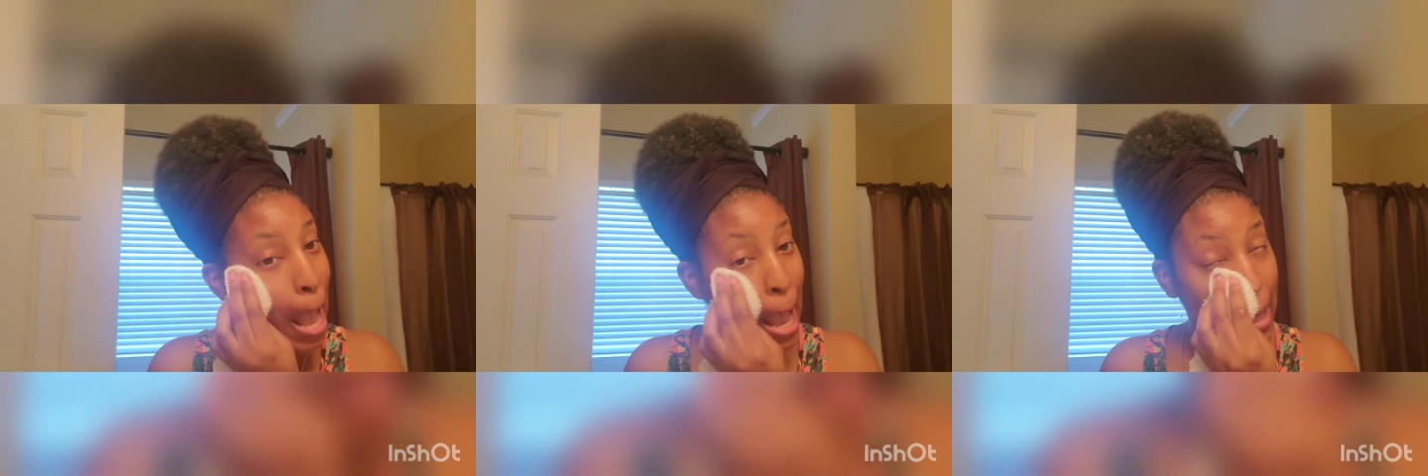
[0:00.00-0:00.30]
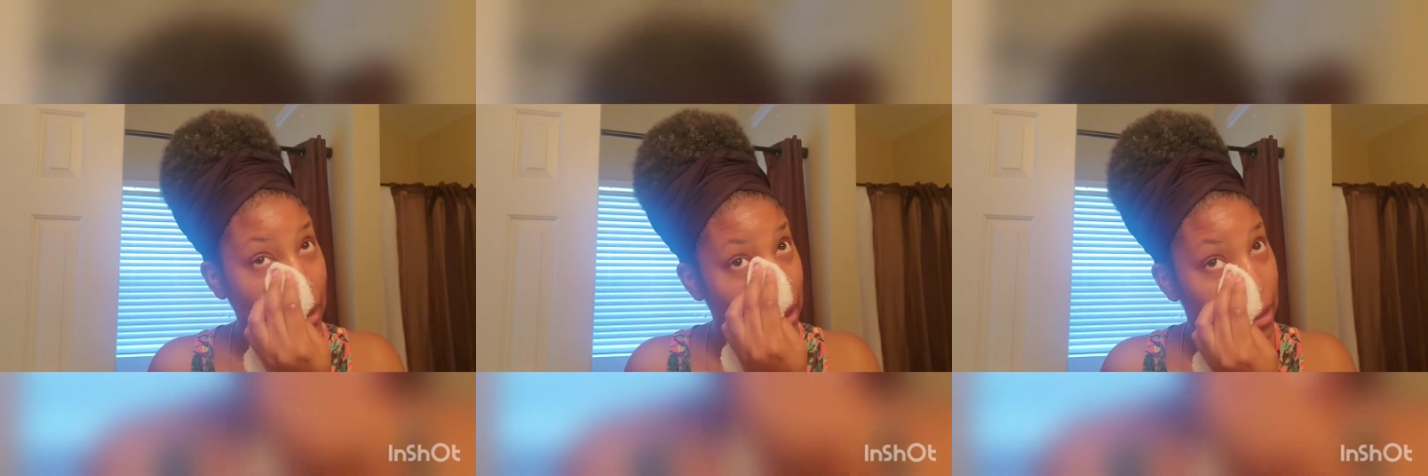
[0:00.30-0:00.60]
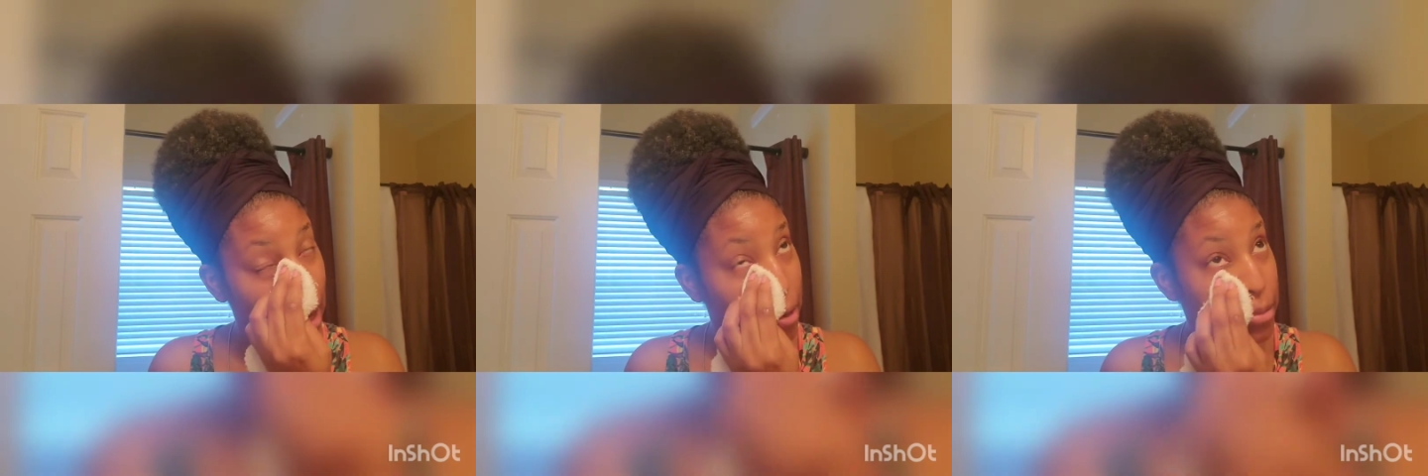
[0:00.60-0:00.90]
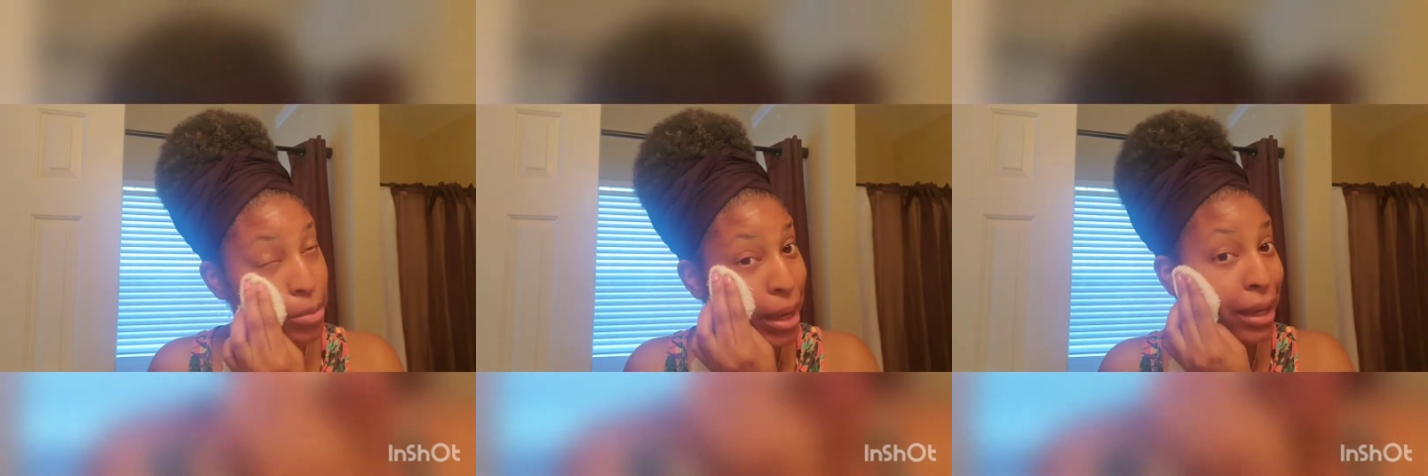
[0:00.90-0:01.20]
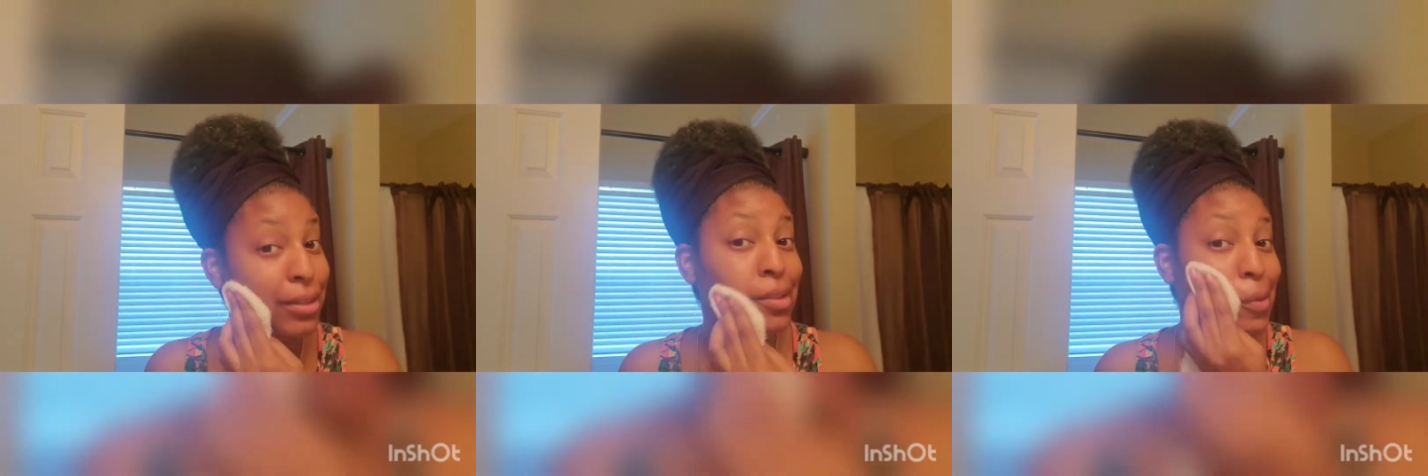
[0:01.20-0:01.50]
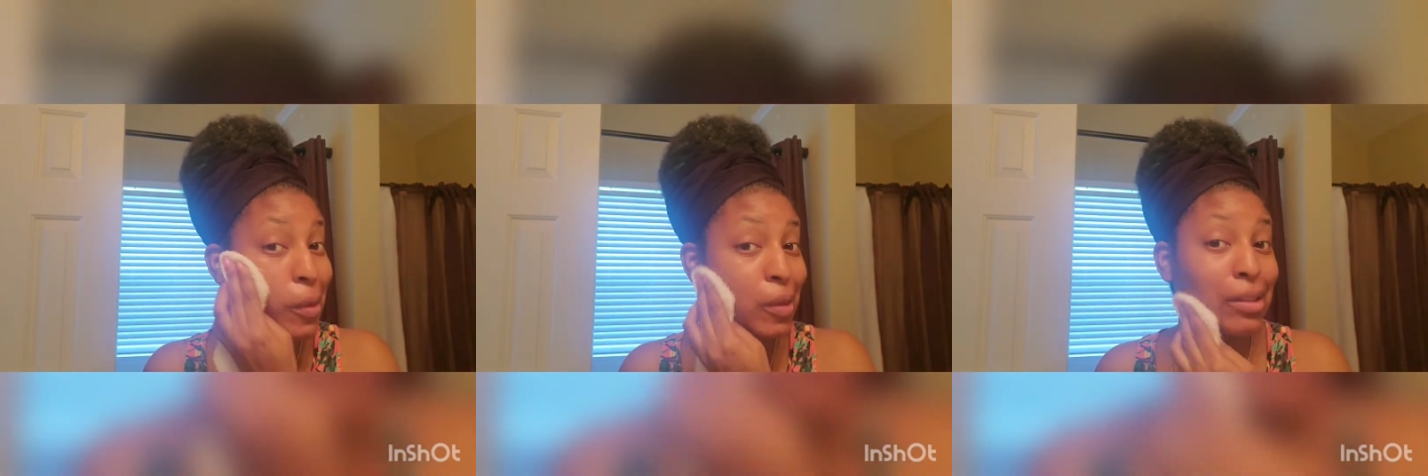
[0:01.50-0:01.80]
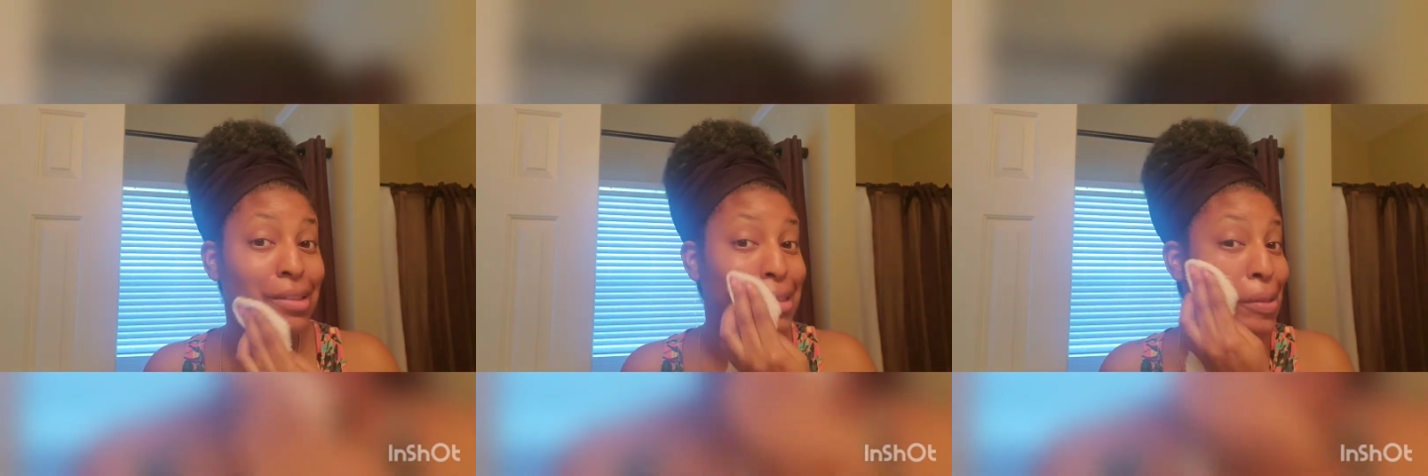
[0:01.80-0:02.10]
and then I'll be back so you
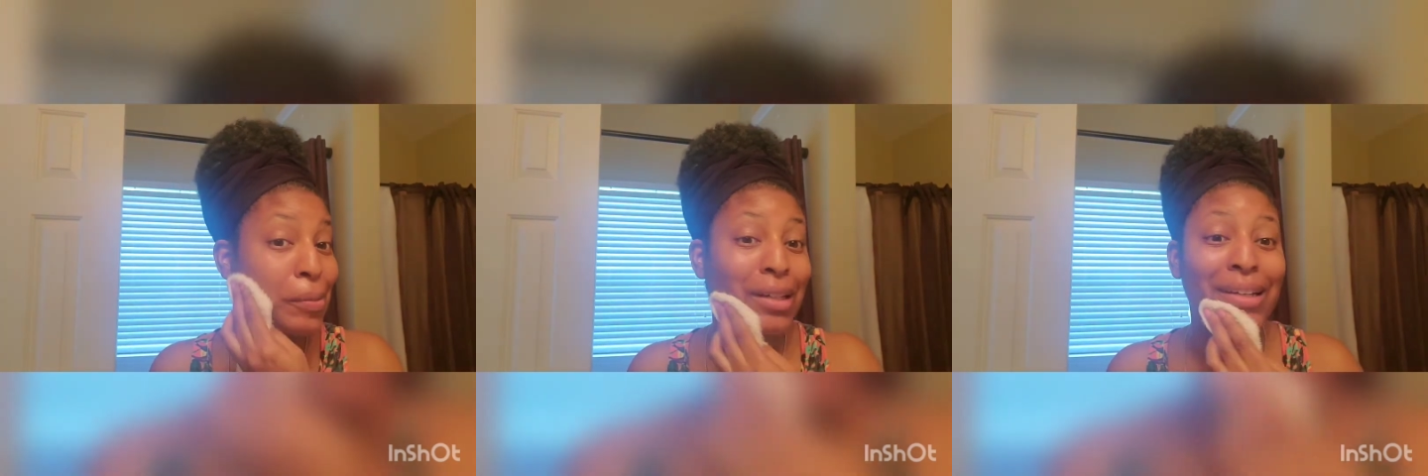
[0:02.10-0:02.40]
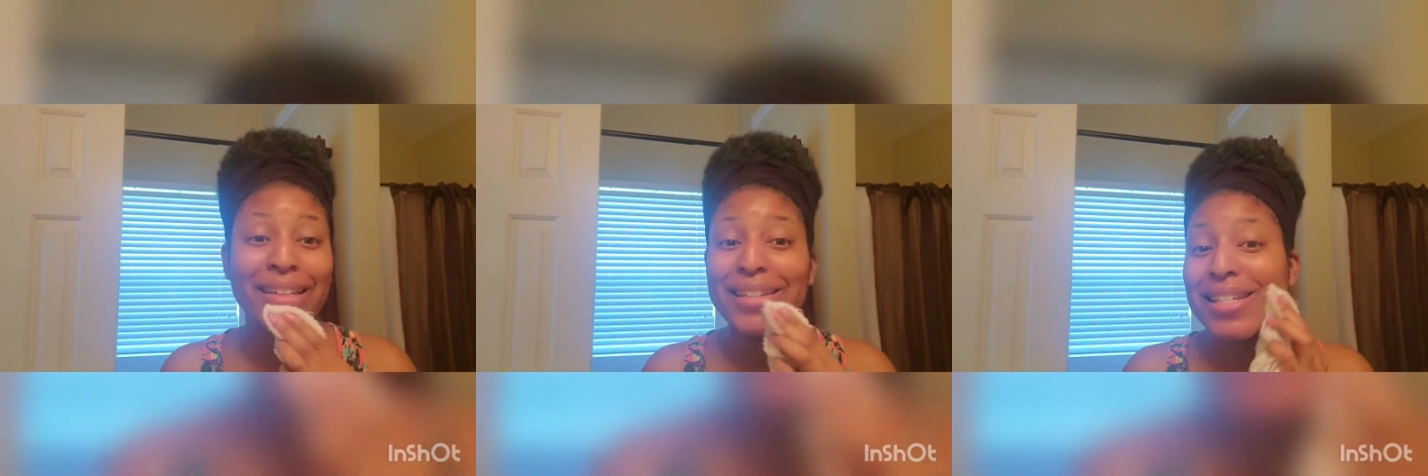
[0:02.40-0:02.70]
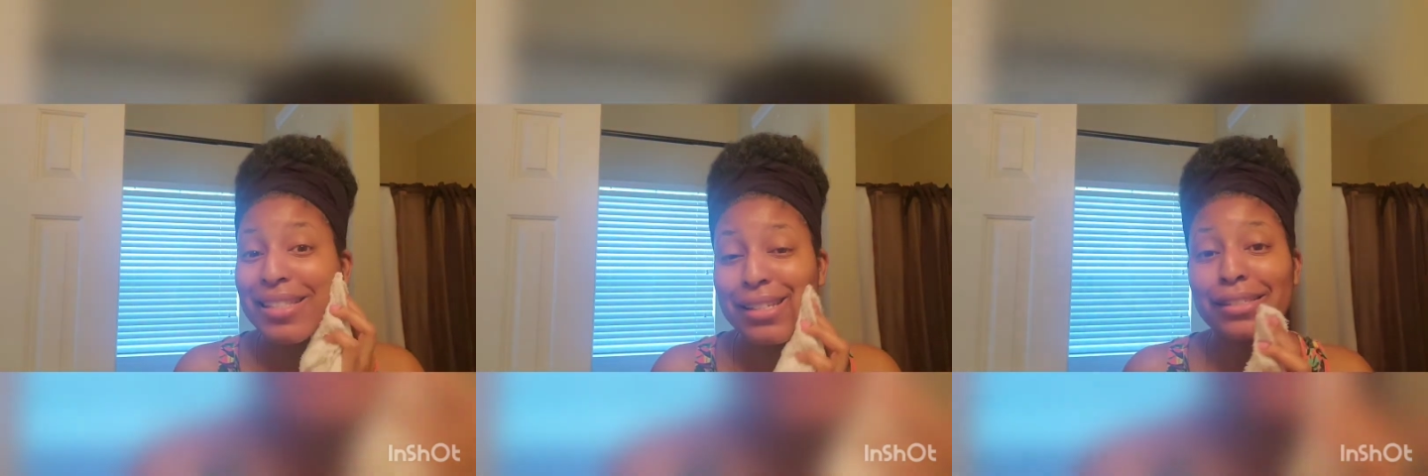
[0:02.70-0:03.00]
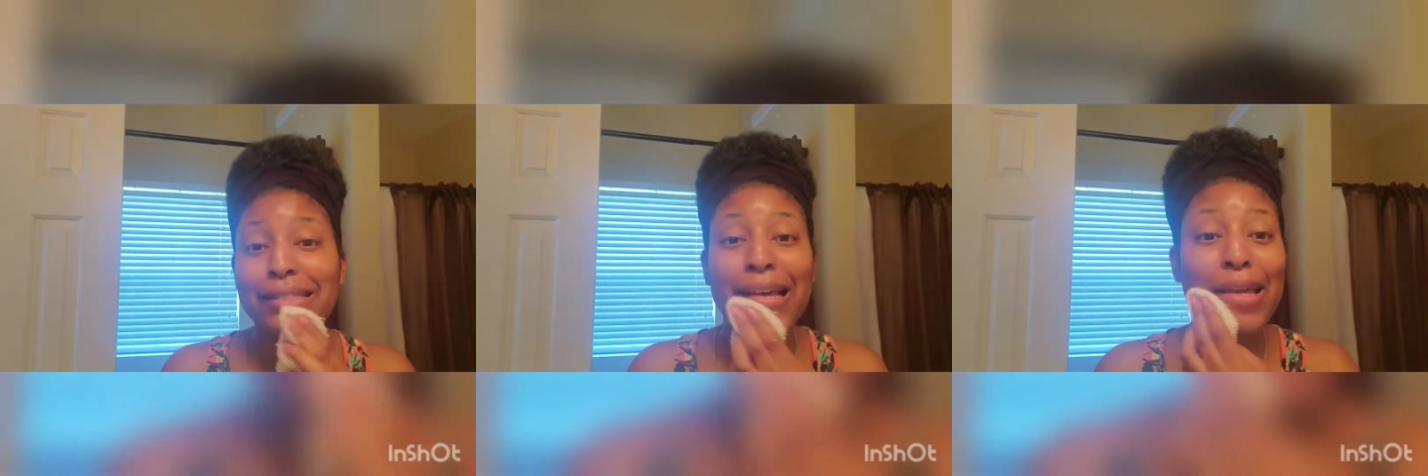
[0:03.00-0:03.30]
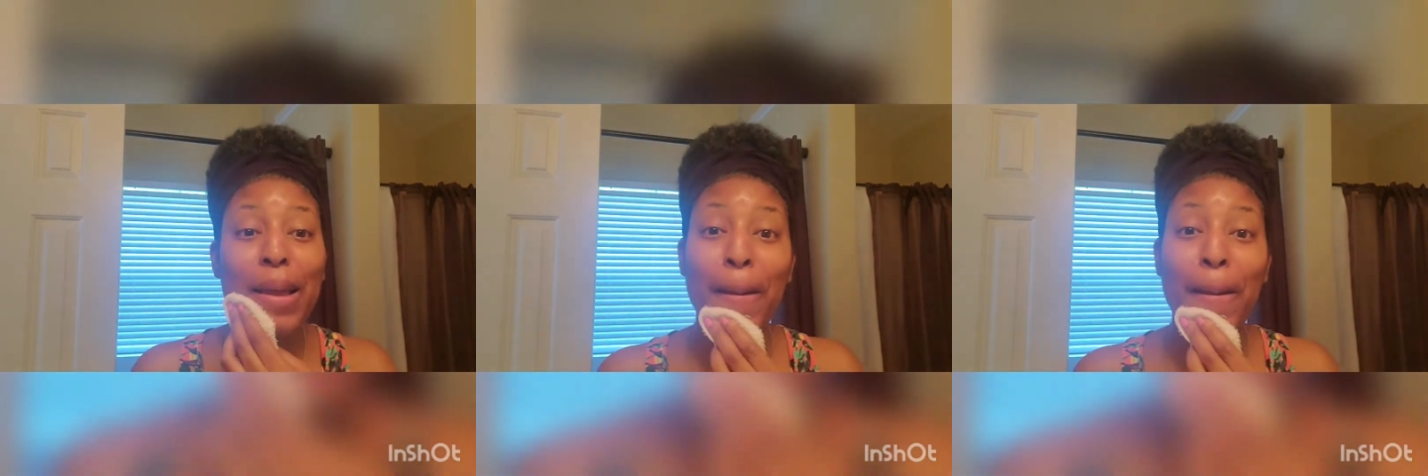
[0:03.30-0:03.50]
can see what it looks like.